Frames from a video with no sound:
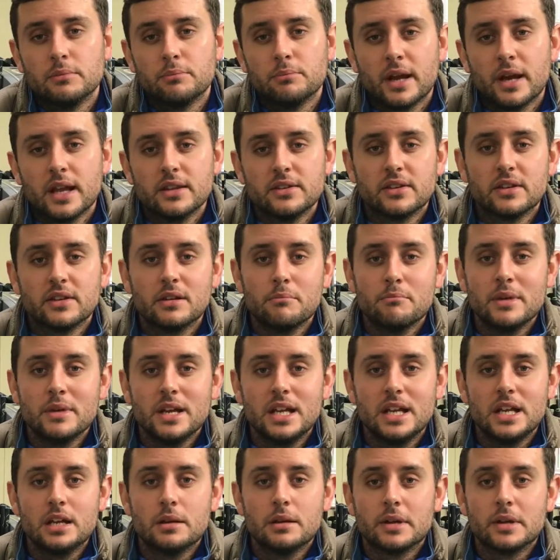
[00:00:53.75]
pence in a
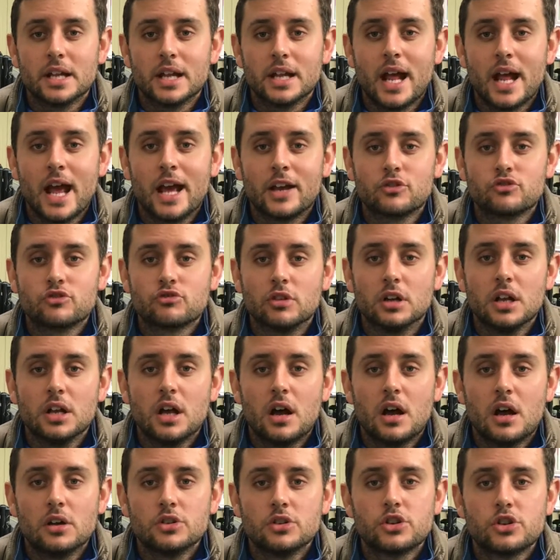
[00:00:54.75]
medium and an extra
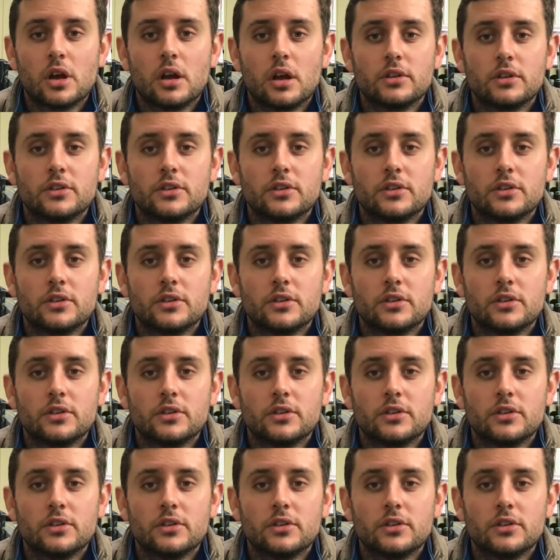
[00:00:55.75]
large.